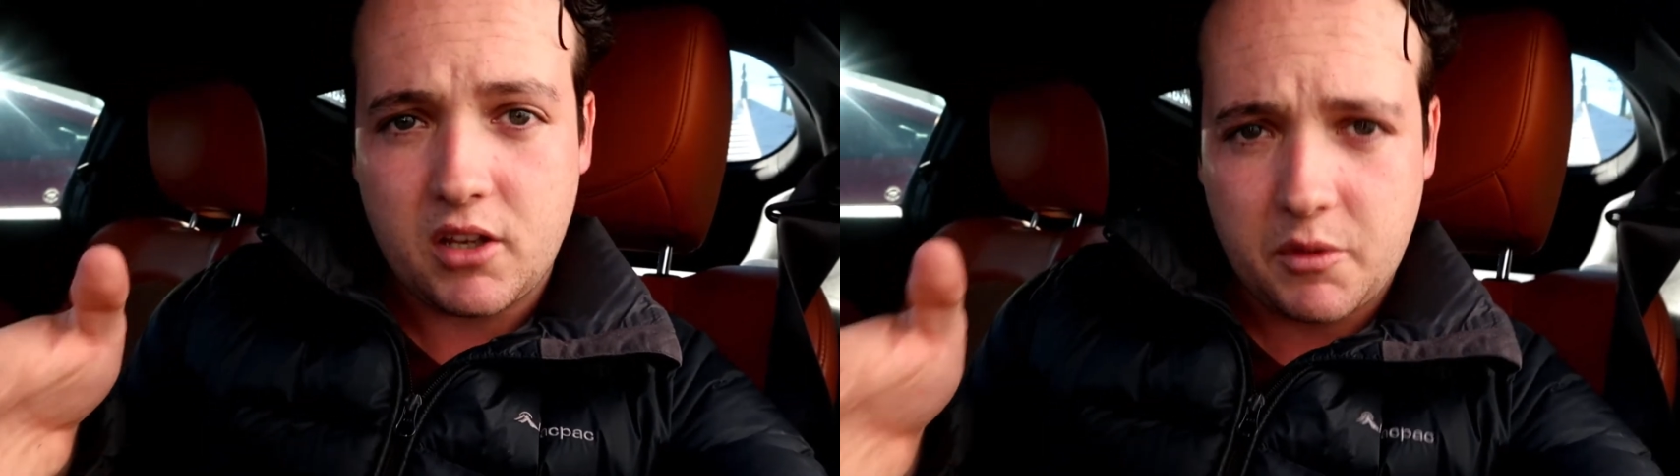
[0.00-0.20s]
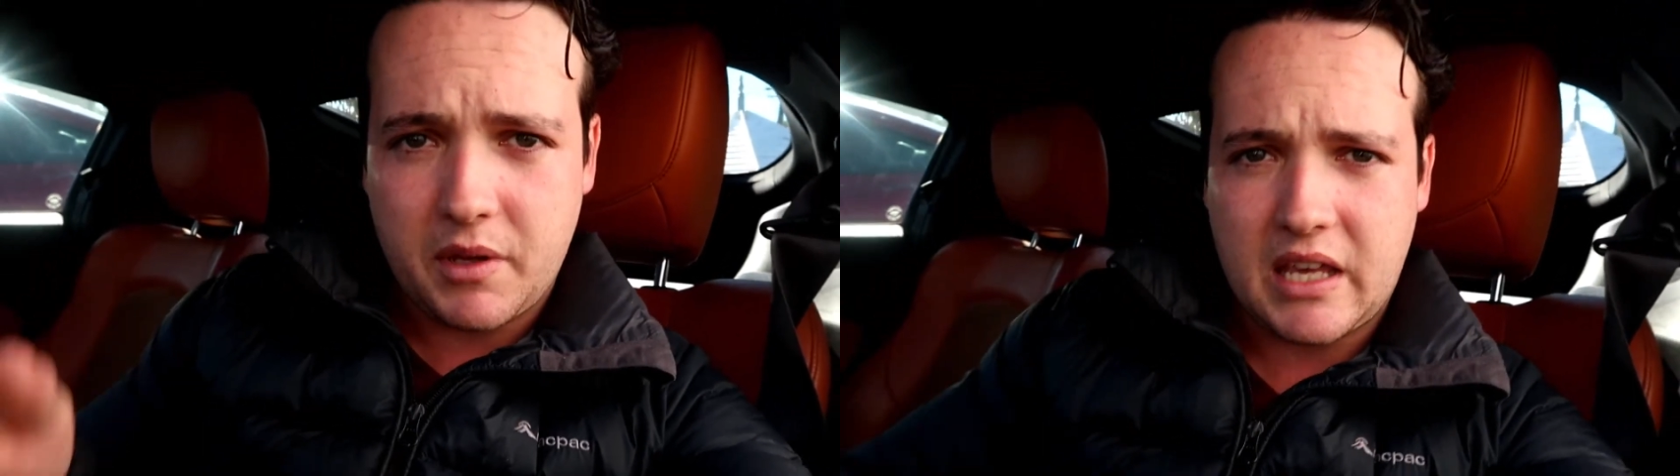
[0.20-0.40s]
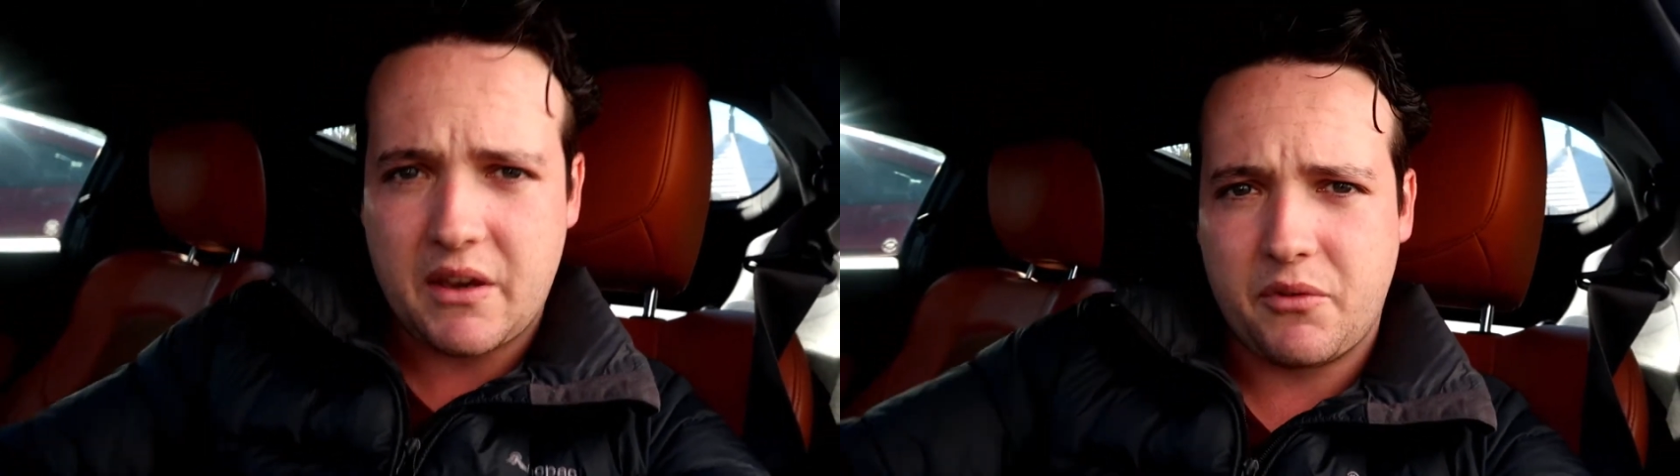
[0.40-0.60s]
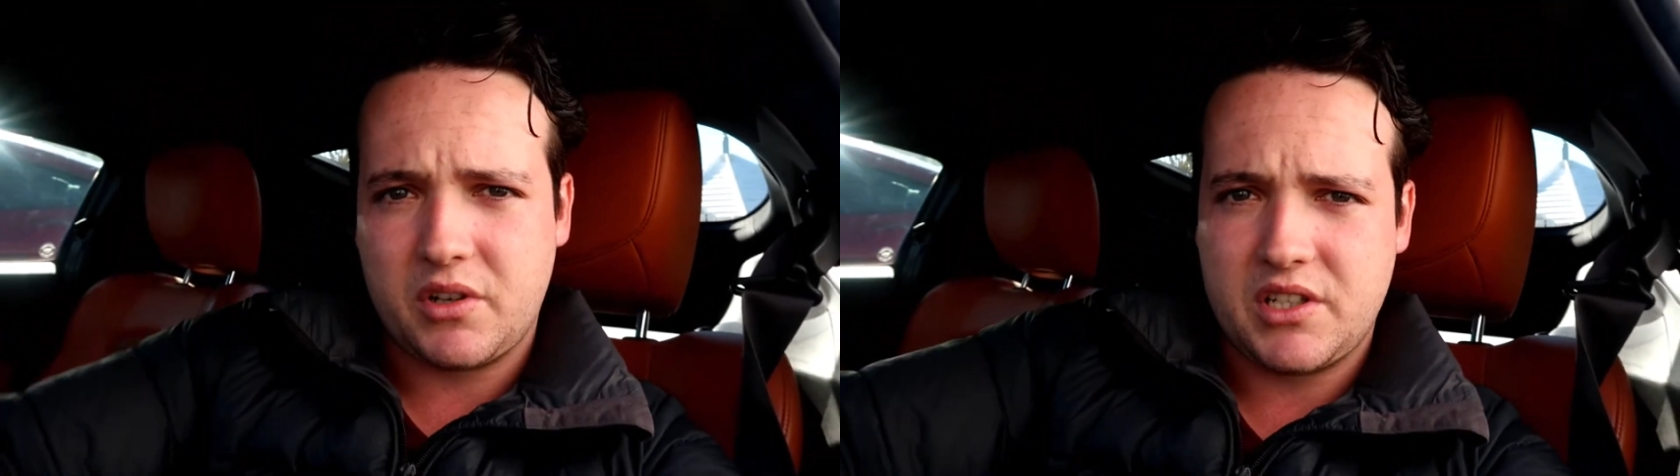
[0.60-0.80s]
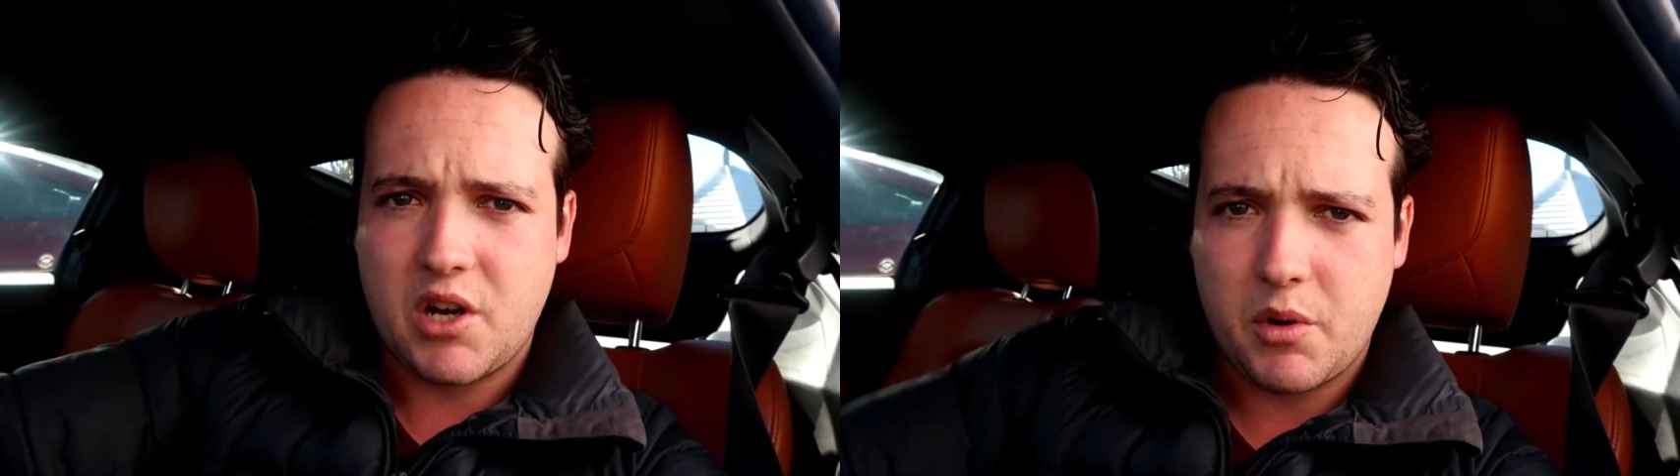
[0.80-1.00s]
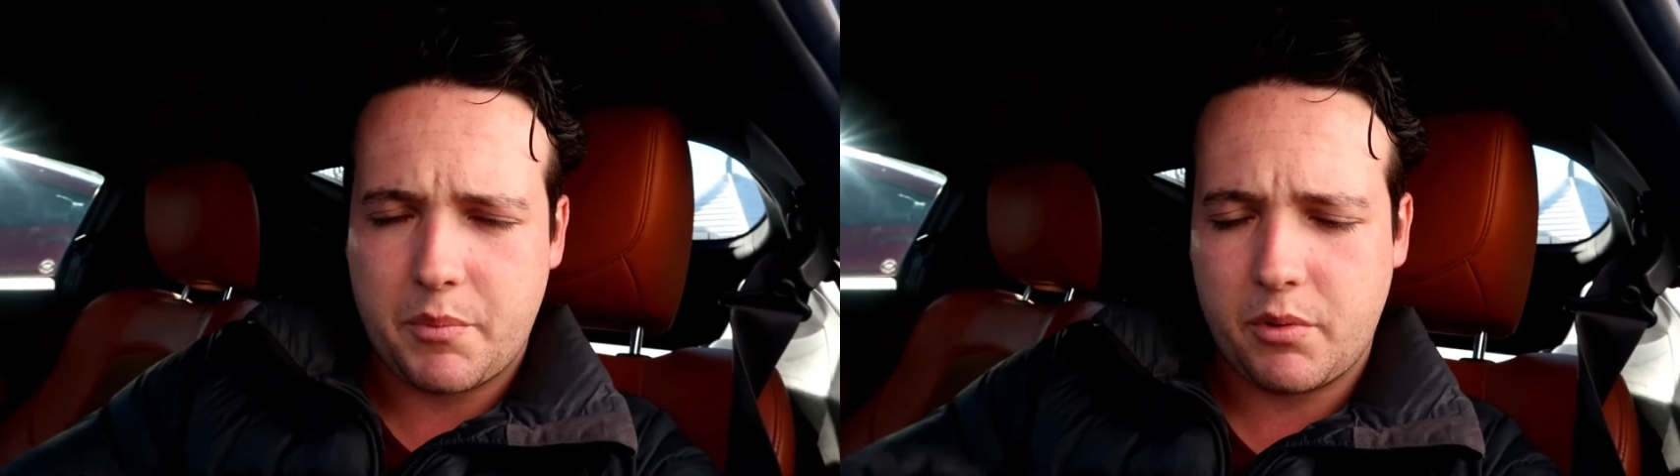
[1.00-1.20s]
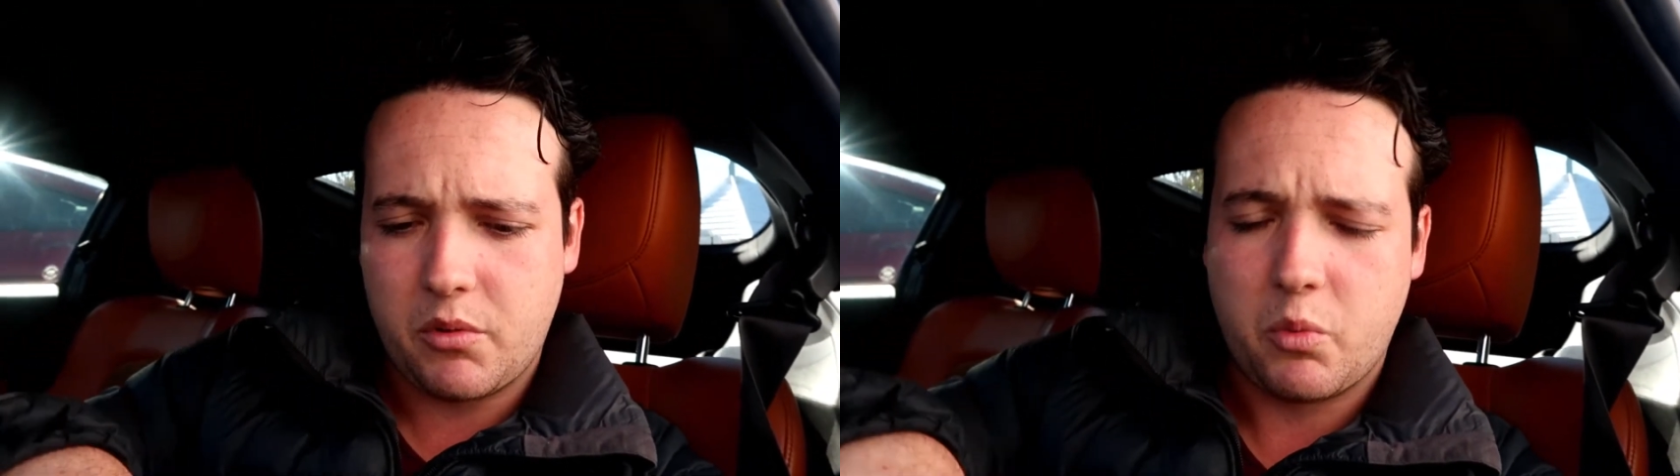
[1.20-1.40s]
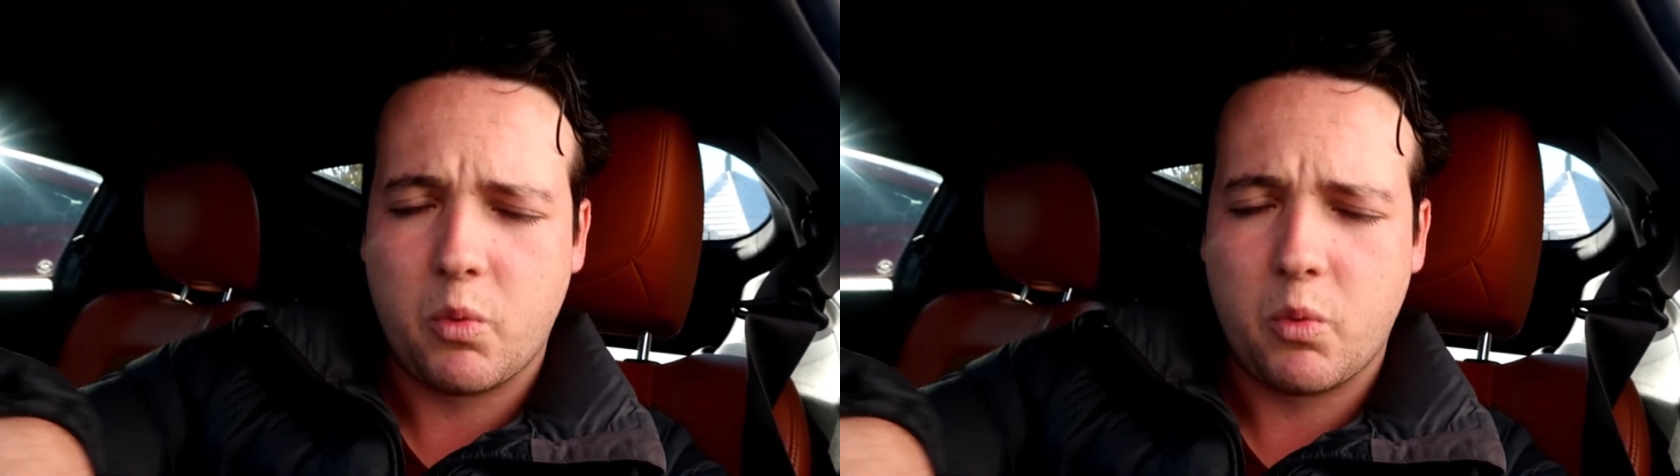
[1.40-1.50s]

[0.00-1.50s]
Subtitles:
You got to be careful because you don't want to pull the